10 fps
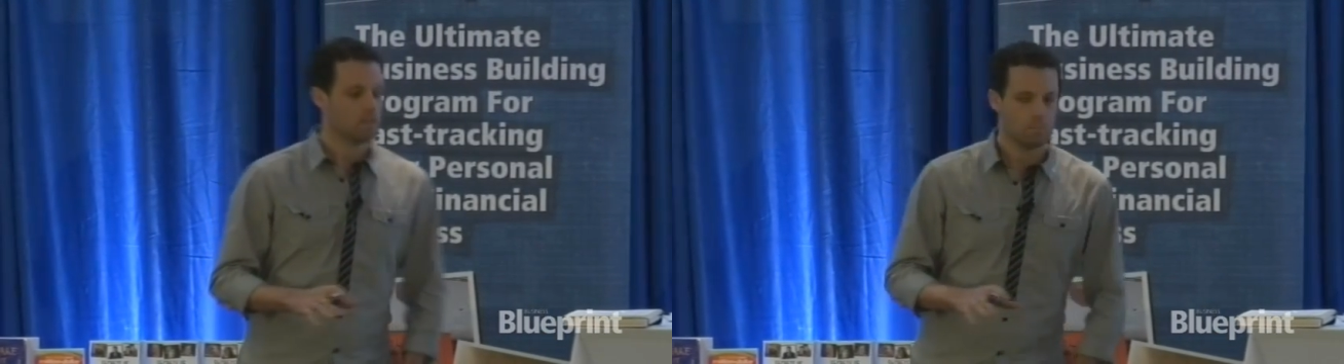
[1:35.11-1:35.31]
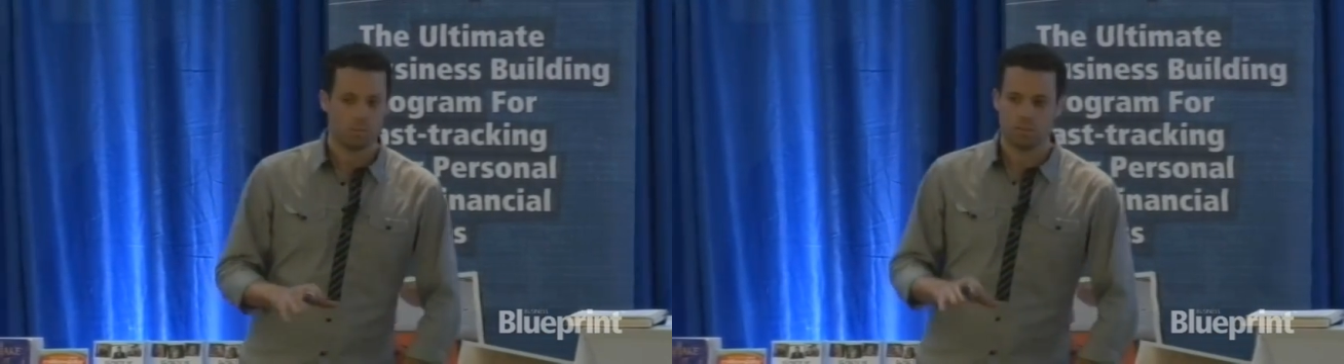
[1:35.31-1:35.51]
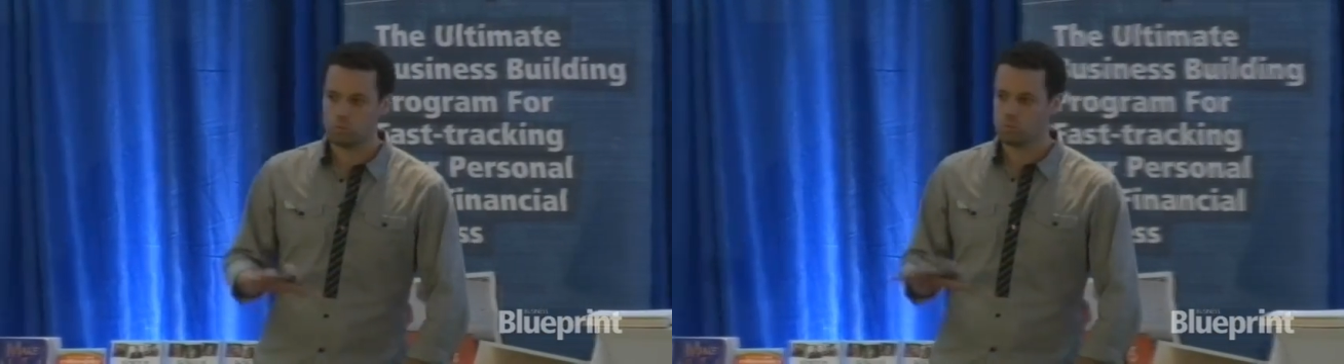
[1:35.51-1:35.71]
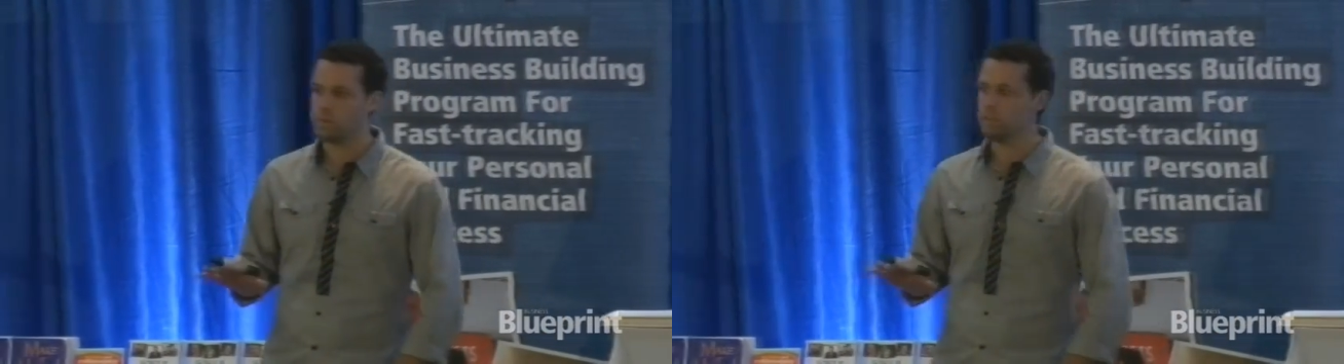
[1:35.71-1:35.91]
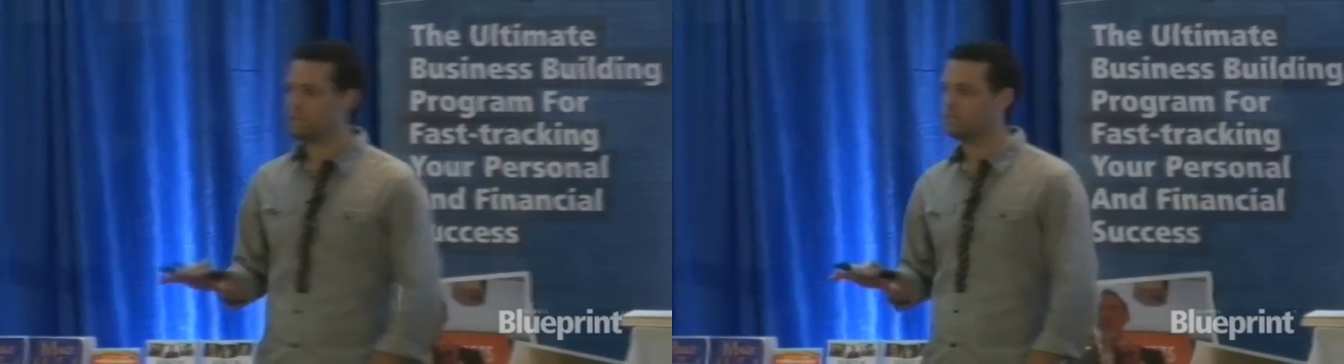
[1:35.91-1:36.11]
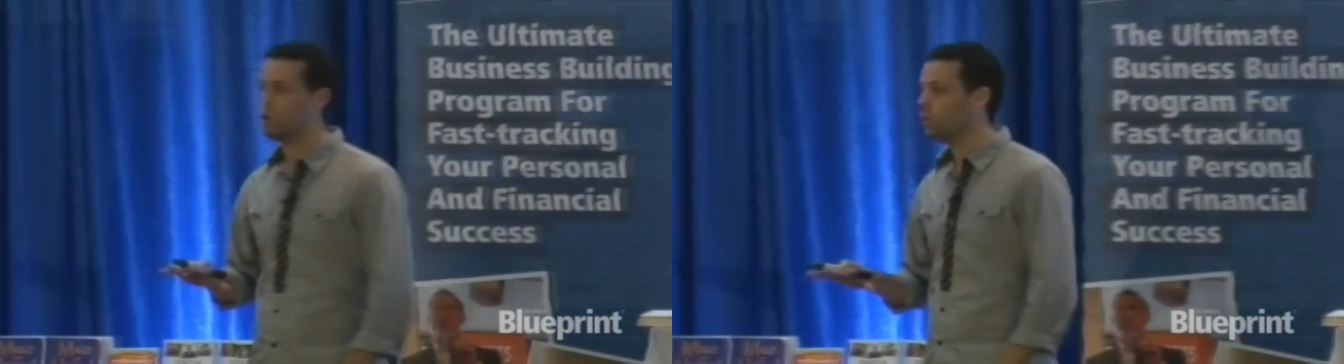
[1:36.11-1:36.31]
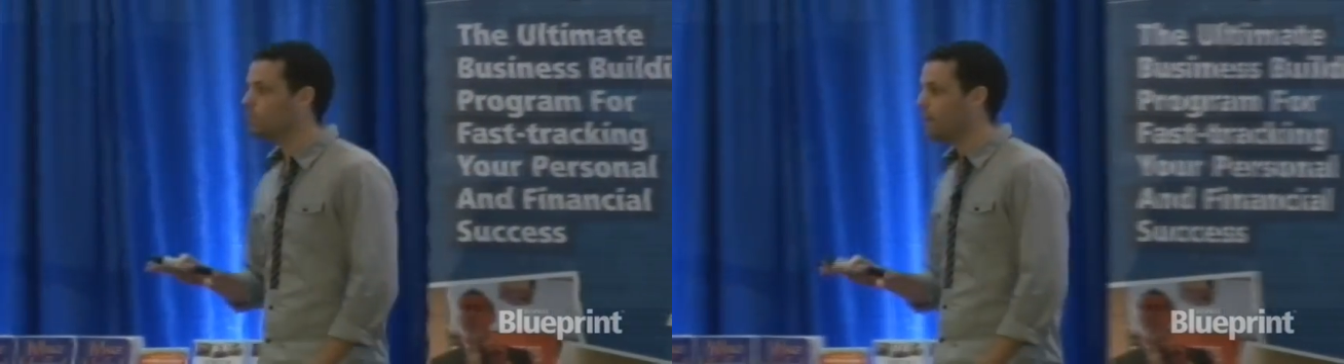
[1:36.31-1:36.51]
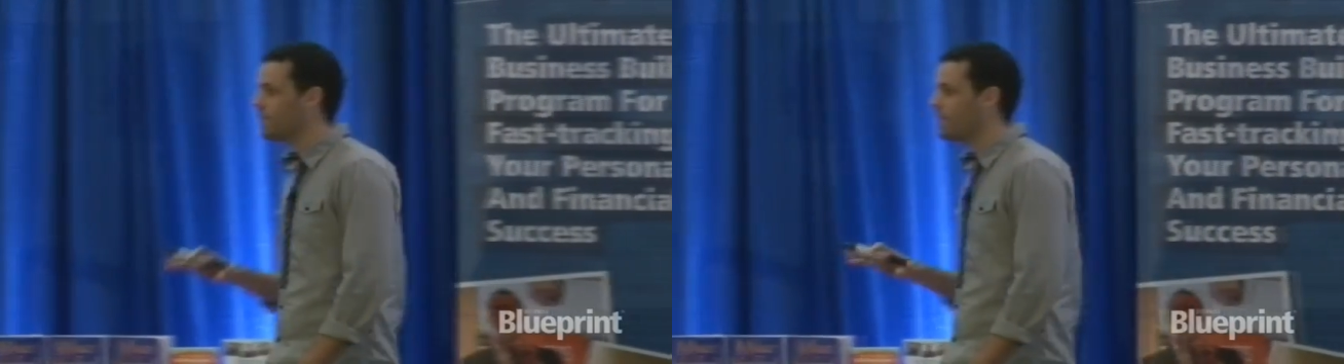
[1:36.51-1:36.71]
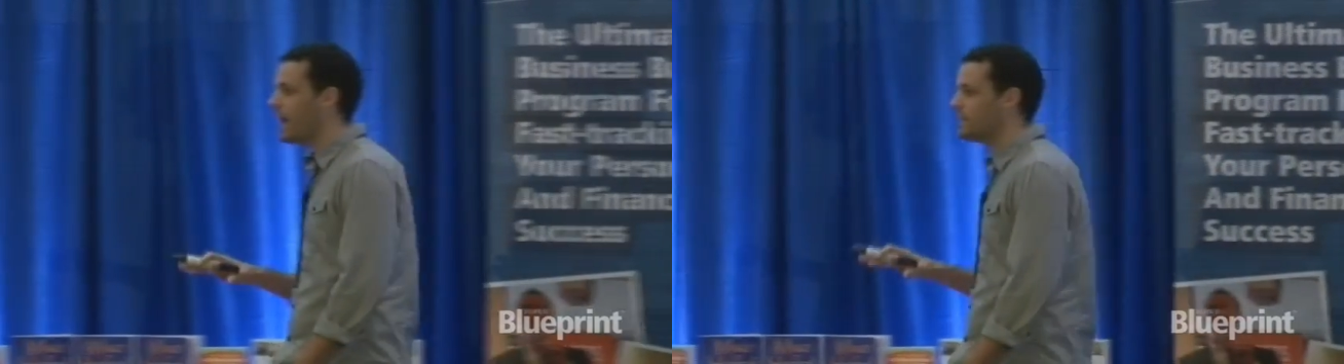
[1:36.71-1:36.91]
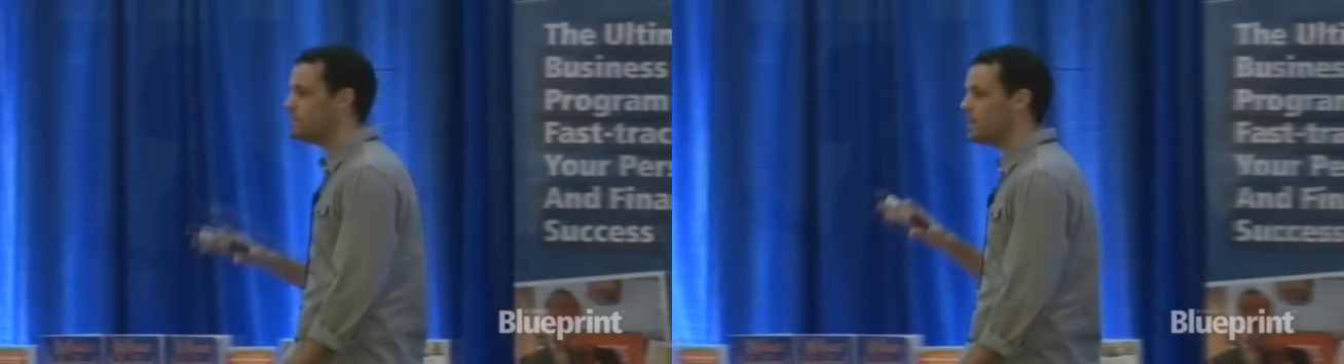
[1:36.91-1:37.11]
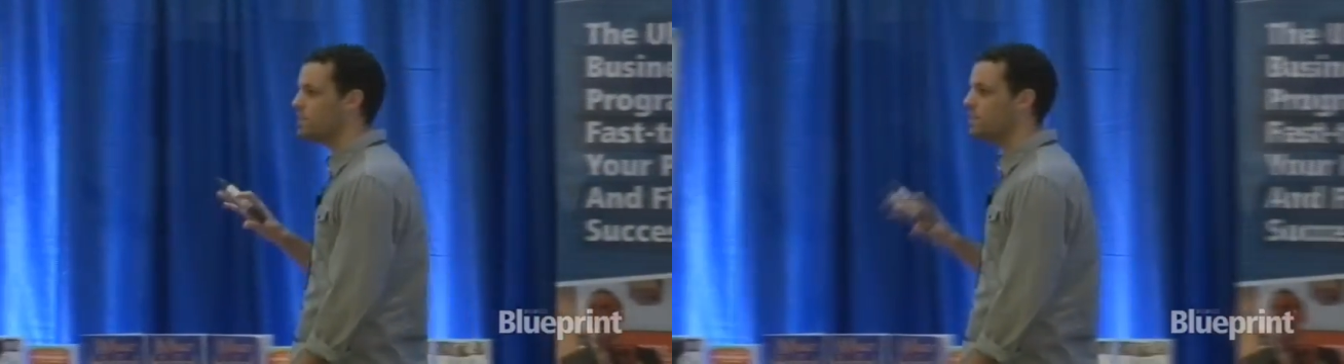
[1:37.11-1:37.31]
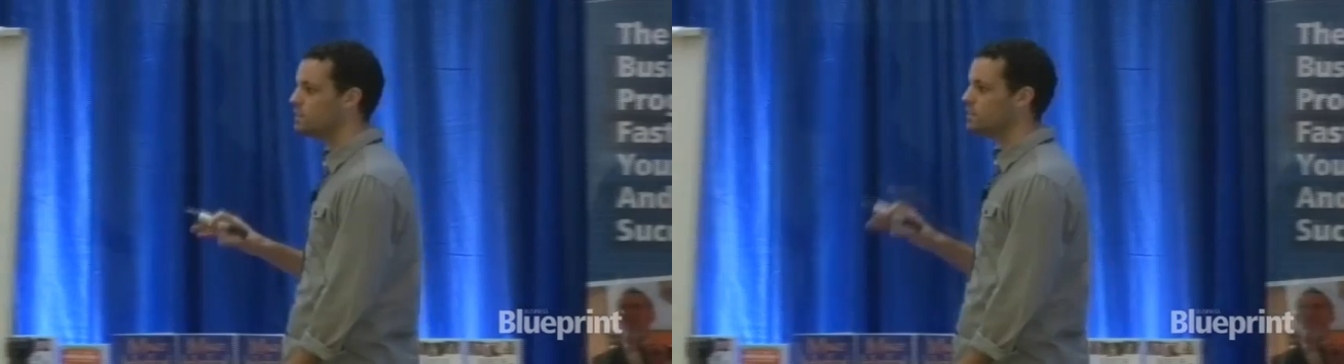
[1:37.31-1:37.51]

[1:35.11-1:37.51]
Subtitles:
Because it really is all about that. It's about the things